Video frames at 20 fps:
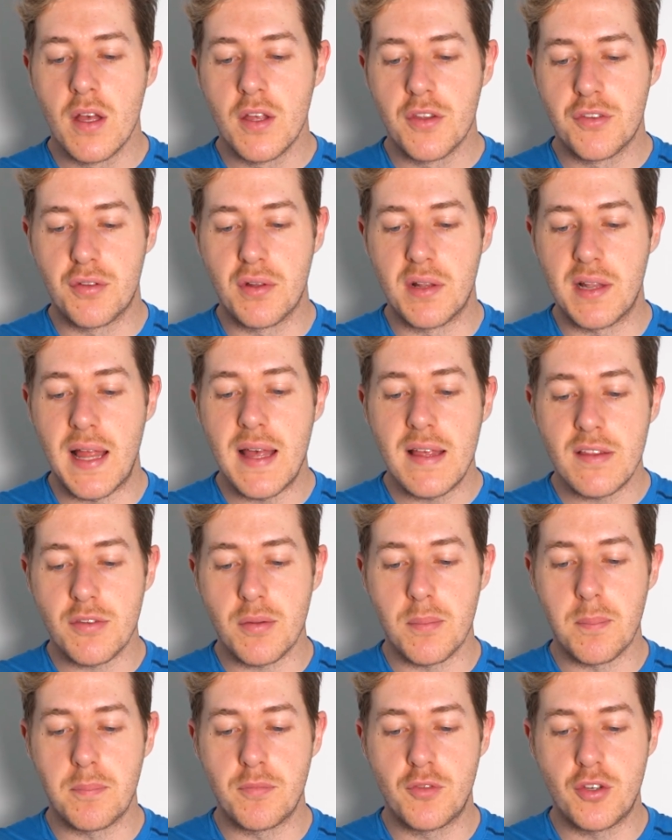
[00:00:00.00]
So let's
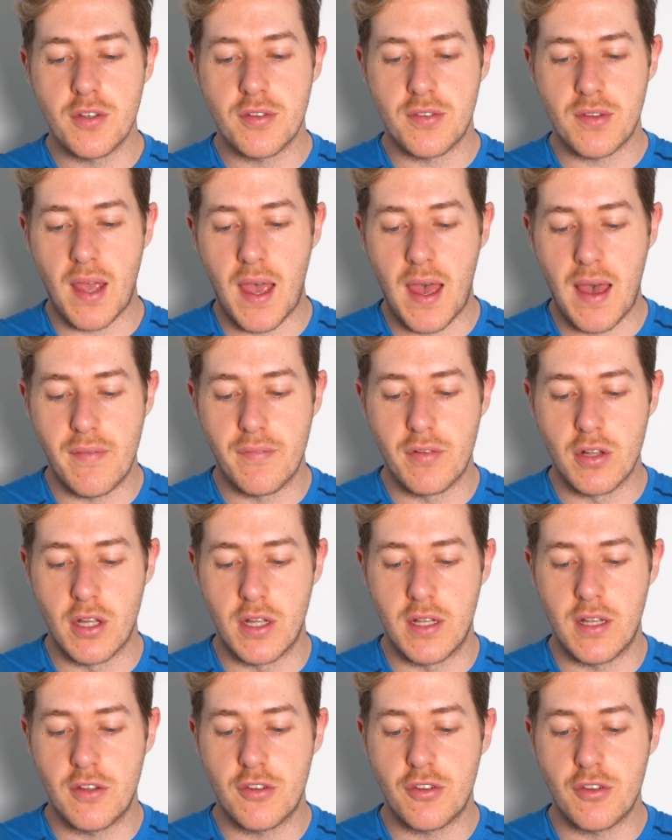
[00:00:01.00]
just have a
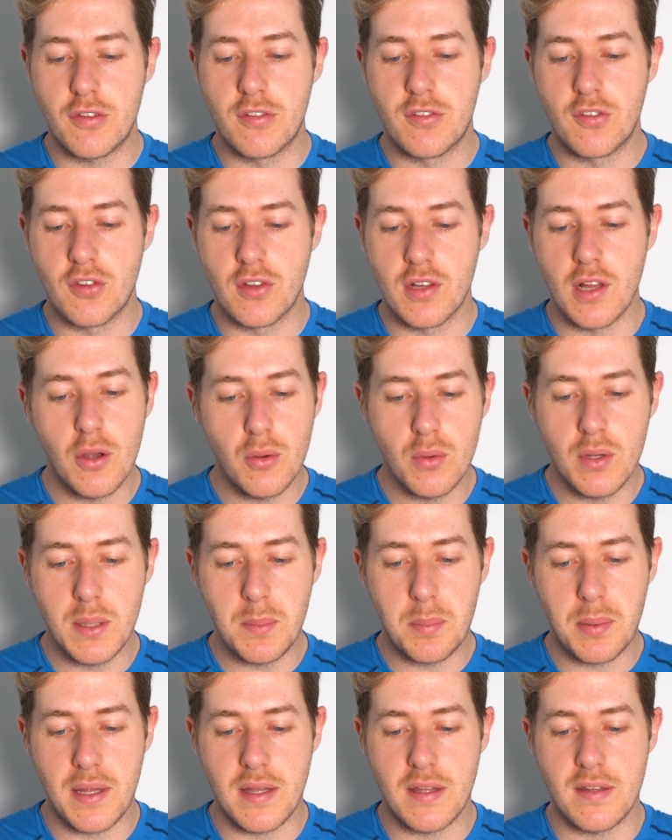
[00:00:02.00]
look. Let's just slowly
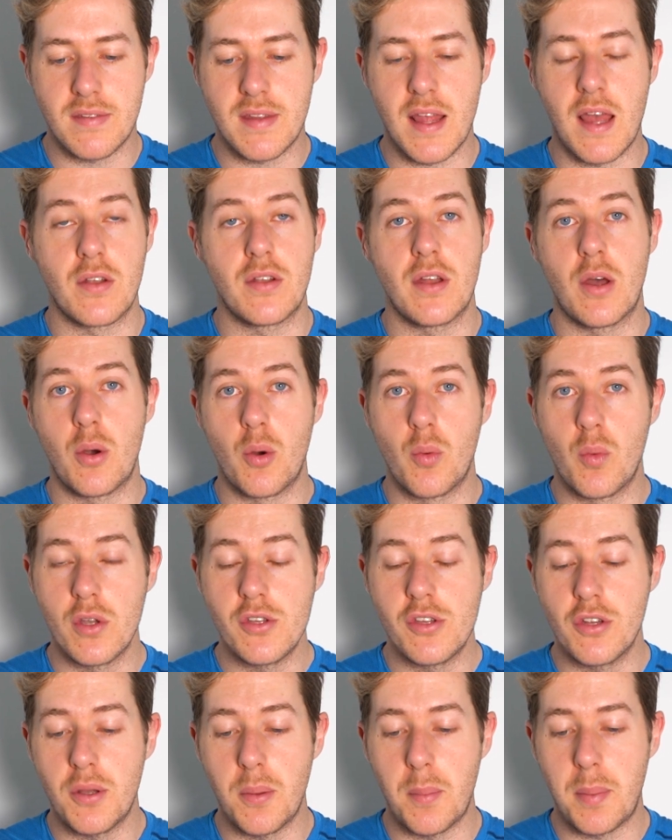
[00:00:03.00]
play this down. Now I
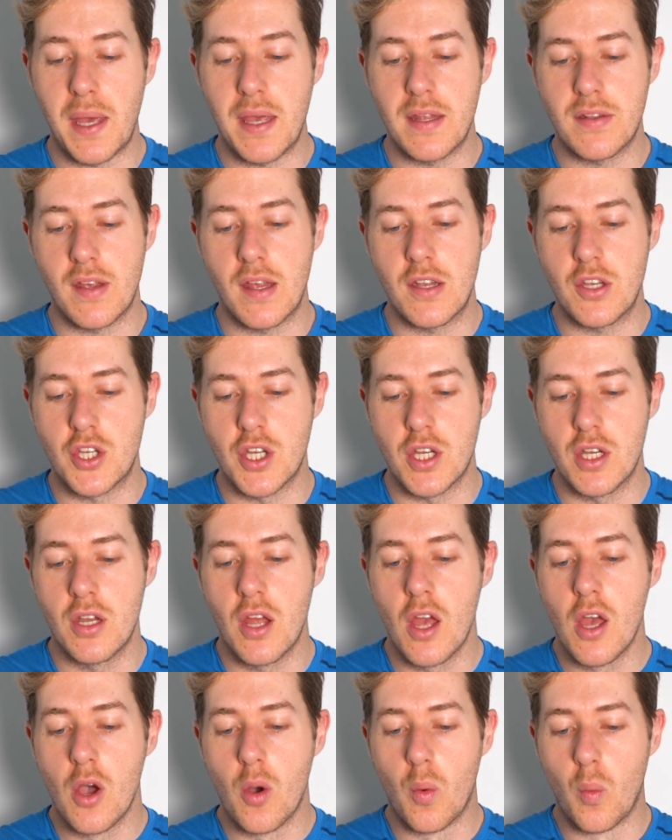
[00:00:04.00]
want you to pay attention.
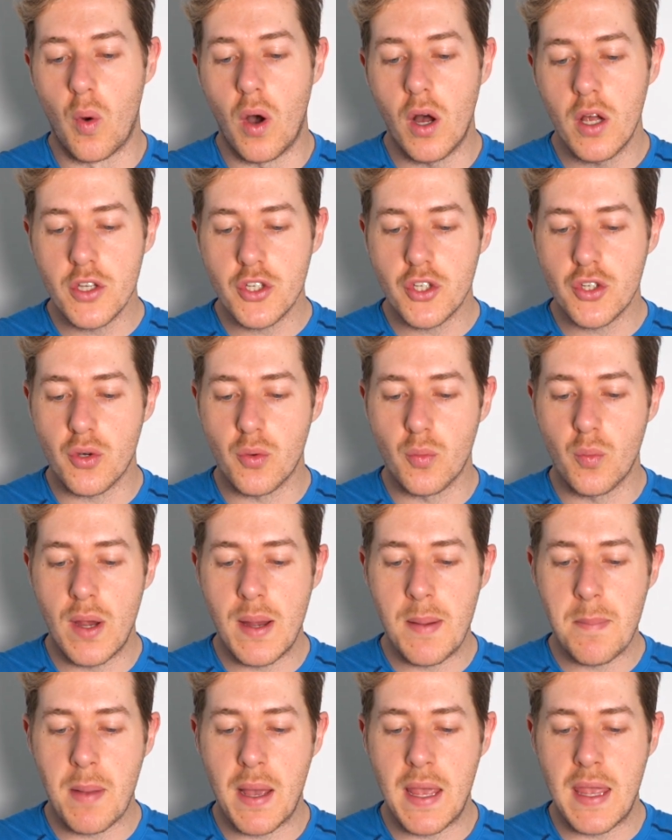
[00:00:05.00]
Watch
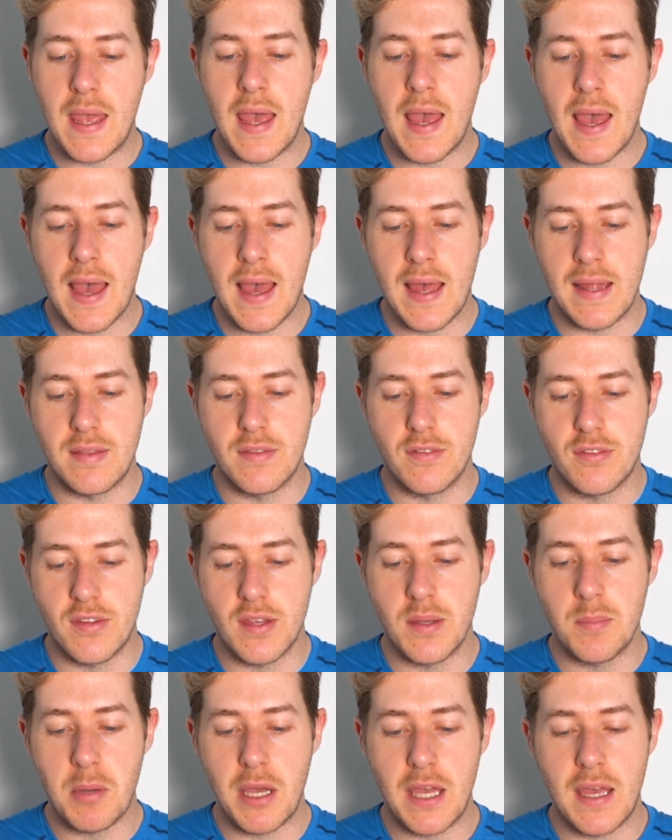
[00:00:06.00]
where my hands,
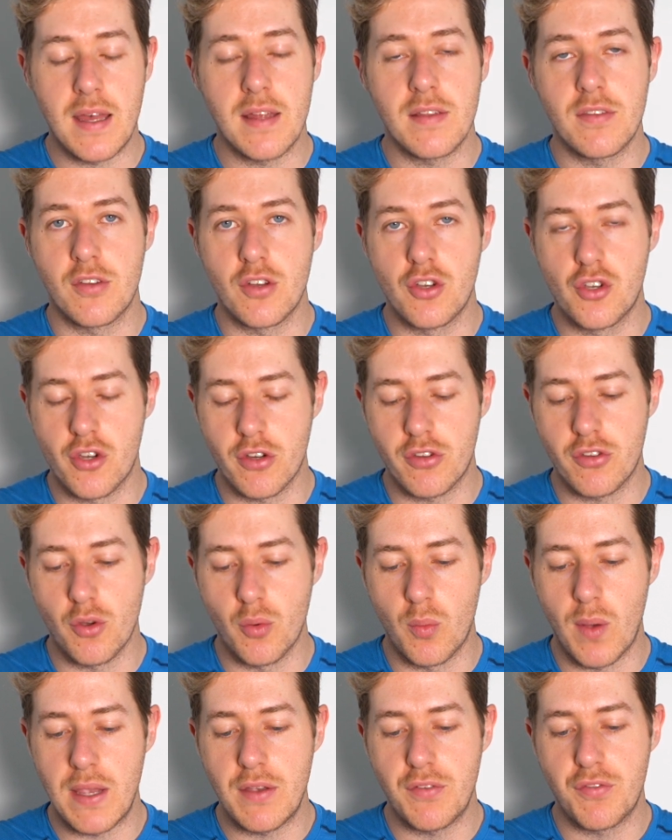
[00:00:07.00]
see my hands are just
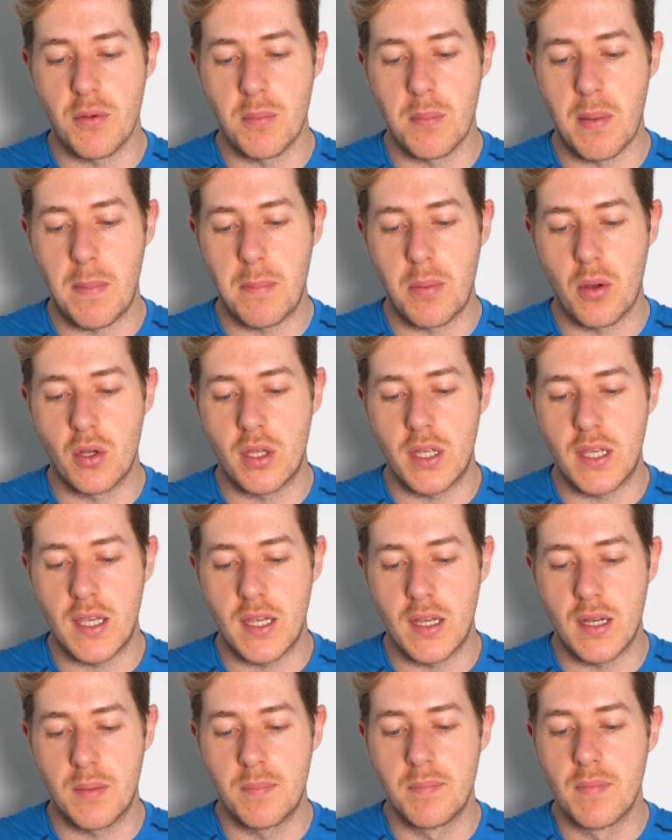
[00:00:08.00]
away from my body
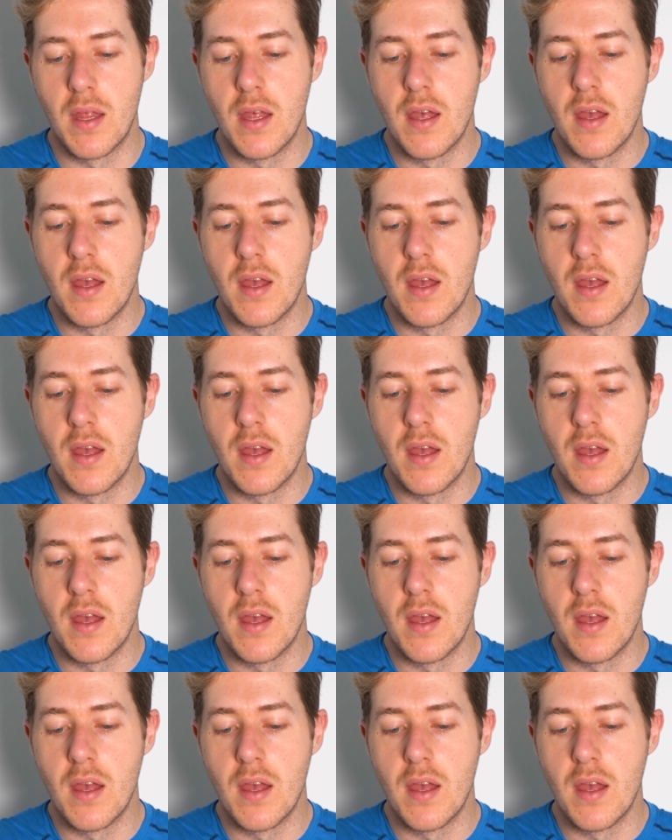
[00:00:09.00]
here.